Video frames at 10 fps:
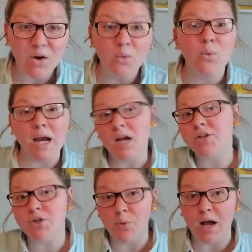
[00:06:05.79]
Where do
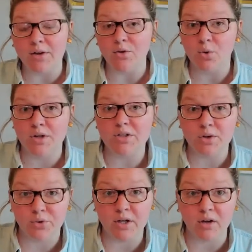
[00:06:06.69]
you want your
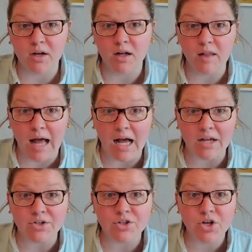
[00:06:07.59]
surreal
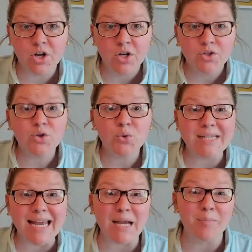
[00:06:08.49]
collage to
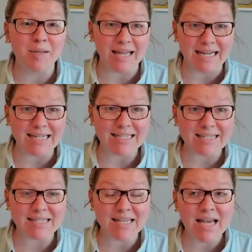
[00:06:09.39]
take
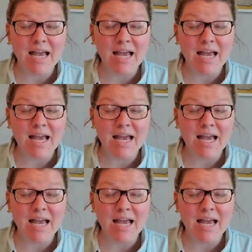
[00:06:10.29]
place?